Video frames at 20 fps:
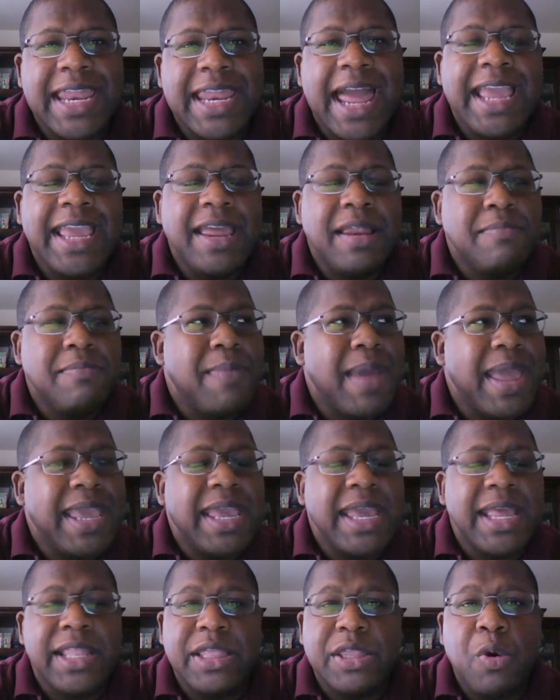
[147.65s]
and I could
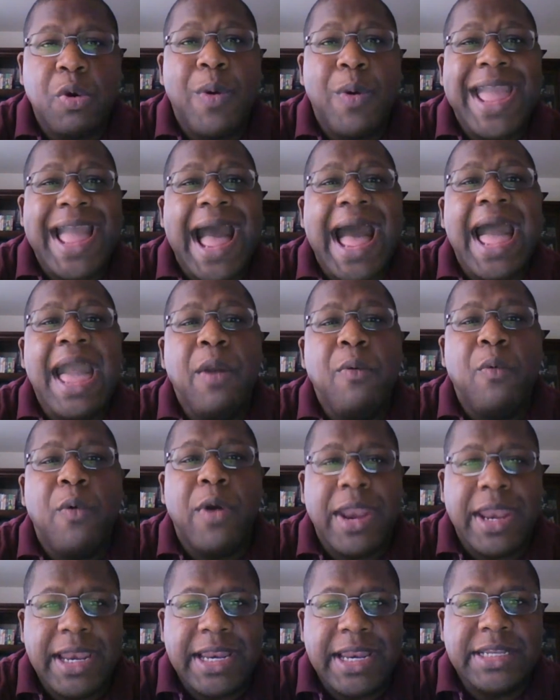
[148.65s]
make it the way I
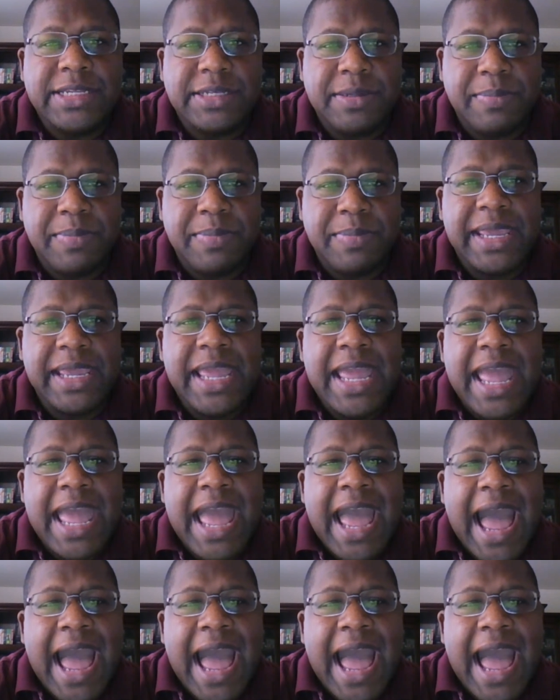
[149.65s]
wanted it to be.